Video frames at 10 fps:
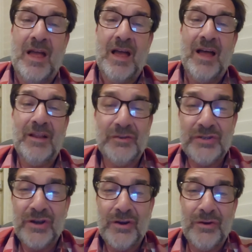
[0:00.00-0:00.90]
Hello,
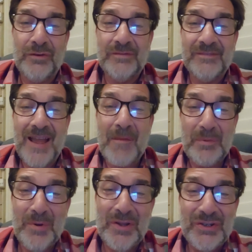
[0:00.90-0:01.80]
Joan. Happy
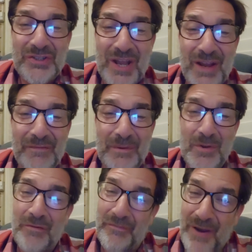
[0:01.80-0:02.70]
Mother's Day from
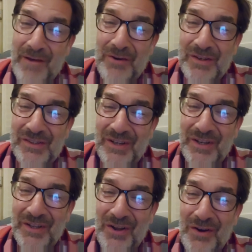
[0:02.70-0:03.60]
your favorite
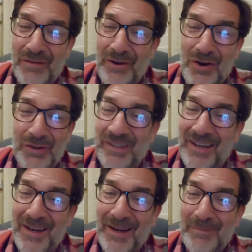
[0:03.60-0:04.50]
son-in-law of all
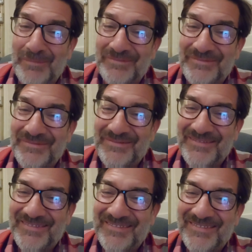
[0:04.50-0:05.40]
time.
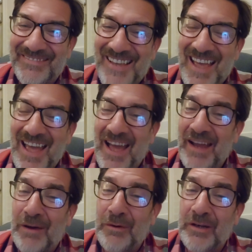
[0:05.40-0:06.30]

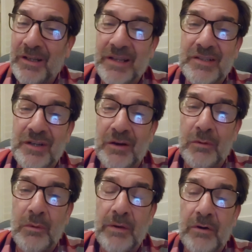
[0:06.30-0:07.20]
Hey, I wanted to let you know,
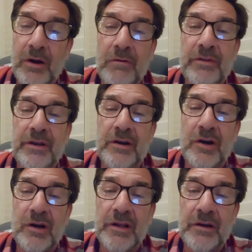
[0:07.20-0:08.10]
when we were over there
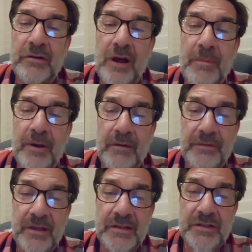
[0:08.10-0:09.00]
earlier dropping off
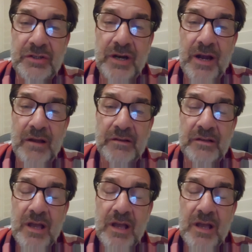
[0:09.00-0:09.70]
things at your house,